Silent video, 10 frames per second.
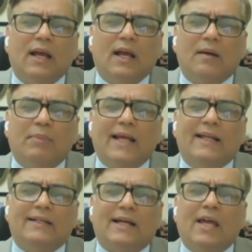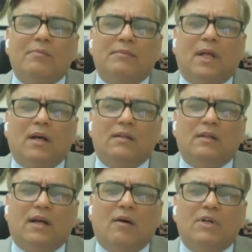And by that time, uh, the
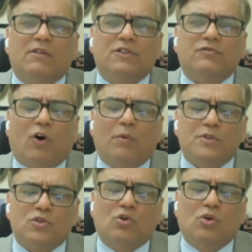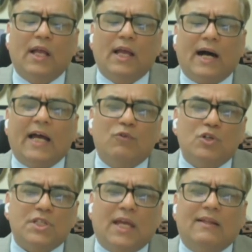government was formed. So I would
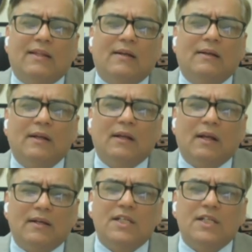say the mm.